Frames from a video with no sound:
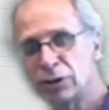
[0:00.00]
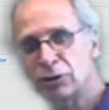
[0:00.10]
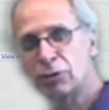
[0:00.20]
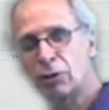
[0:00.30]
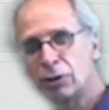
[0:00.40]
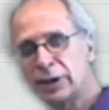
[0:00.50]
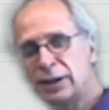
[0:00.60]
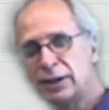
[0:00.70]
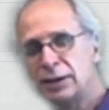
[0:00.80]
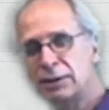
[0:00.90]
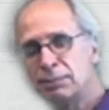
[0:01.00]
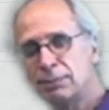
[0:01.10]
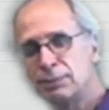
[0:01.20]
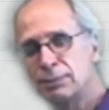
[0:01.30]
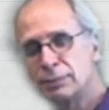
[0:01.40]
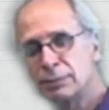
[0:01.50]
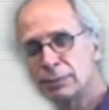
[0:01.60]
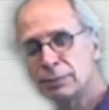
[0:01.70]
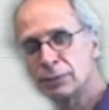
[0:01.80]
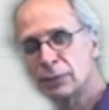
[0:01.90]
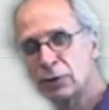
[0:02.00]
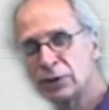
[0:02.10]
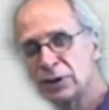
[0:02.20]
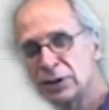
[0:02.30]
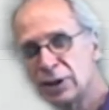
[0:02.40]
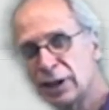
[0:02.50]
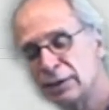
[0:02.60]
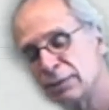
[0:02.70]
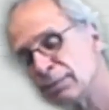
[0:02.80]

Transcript: the raw data here on this side.